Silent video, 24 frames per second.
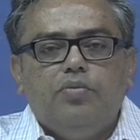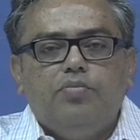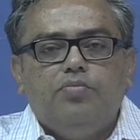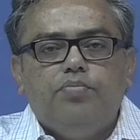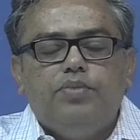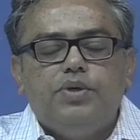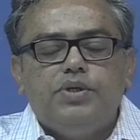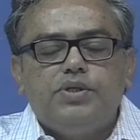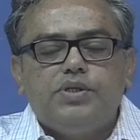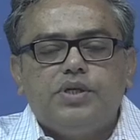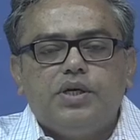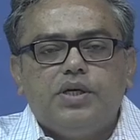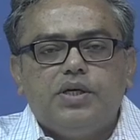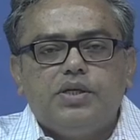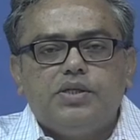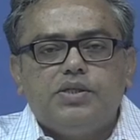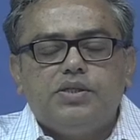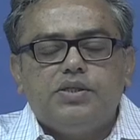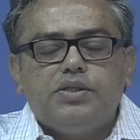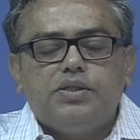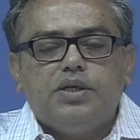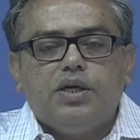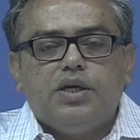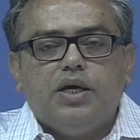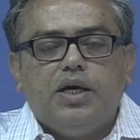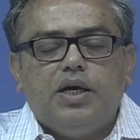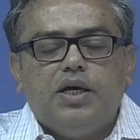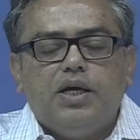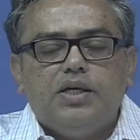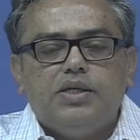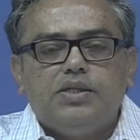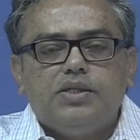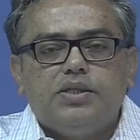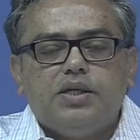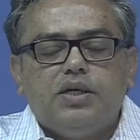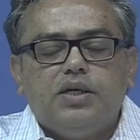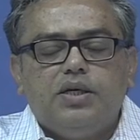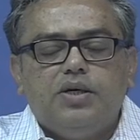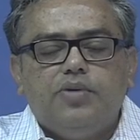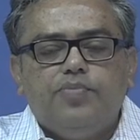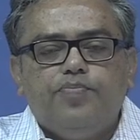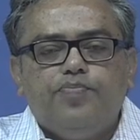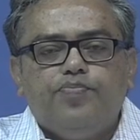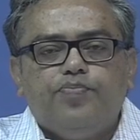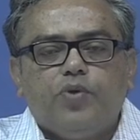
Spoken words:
business as a